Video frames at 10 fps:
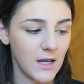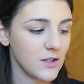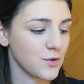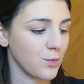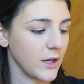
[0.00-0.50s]

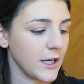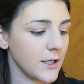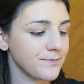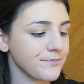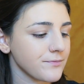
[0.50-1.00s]
It's really
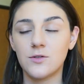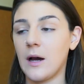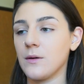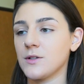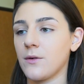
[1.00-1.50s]
good.
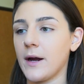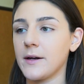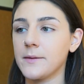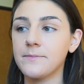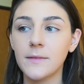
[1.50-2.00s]
That was so
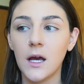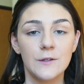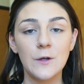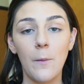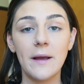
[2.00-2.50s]
random.
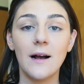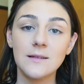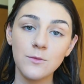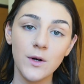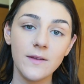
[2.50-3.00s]
So because
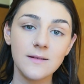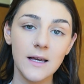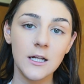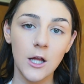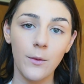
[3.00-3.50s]
I'm doing this
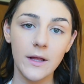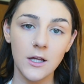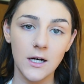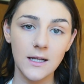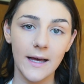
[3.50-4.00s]
like glowy
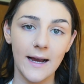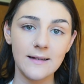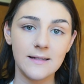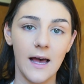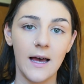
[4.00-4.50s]
look, like I
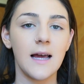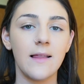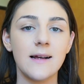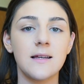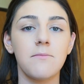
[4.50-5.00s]
said, I
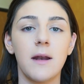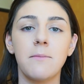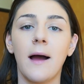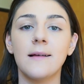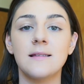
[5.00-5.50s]
like to
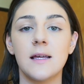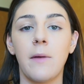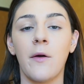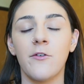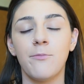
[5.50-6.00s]
minimize the
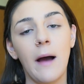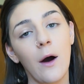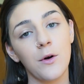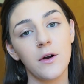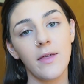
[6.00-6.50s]
amount of
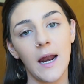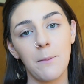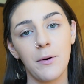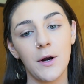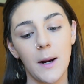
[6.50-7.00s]
powder that I
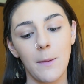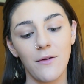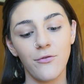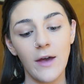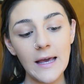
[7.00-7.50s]
put on my
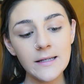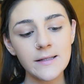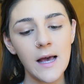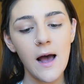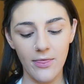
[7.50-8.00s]

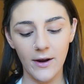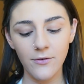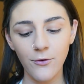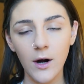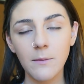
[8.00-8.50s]
face.
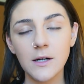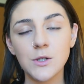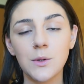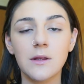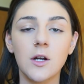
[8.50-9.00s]
Therefore, I'm gonna
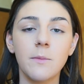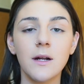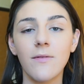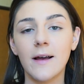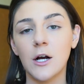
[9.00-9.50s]
do a little bit
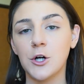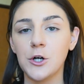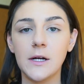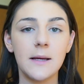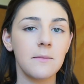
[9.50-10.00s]
of like a
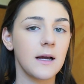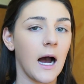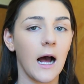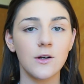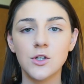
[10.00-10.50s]
cream
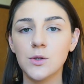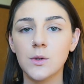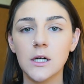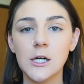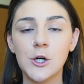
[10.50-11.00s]

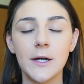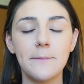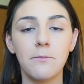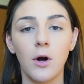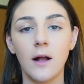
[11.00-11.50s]
contour,
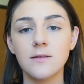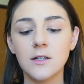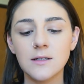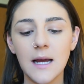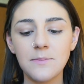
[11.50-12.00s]
cream
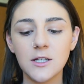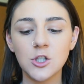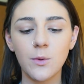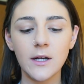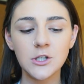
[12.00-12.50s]
bronzer type
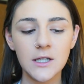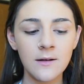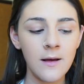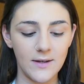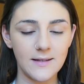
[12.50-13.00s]

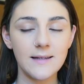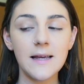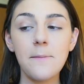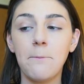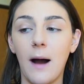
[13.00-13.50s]
situation. This is
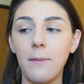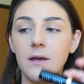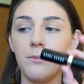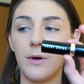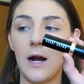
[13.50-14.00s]
a
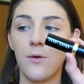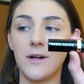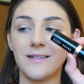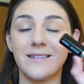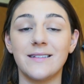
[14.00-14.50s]
Bobbi
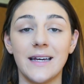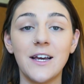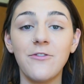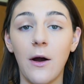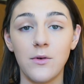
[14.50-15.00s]
Brown
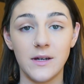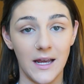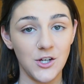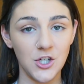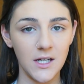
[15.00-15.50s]
stick
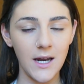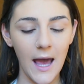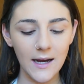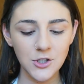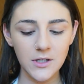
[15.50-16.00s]
foundation
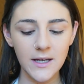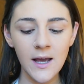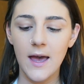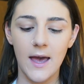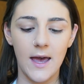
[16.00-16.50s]

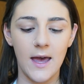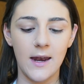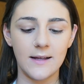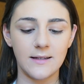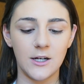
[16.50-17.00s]
actually,
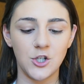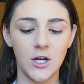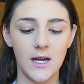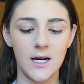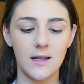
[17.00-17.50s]
and it's in a
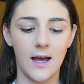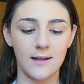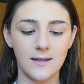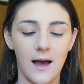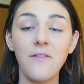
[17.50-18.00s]
shade
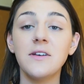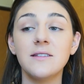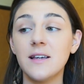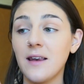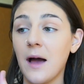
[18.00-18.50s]
that's
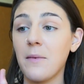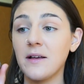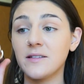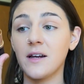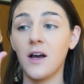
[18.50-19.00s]
obviously not my
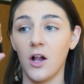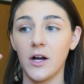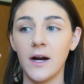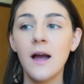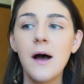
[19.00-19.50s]
skin
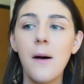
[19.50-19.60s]
color.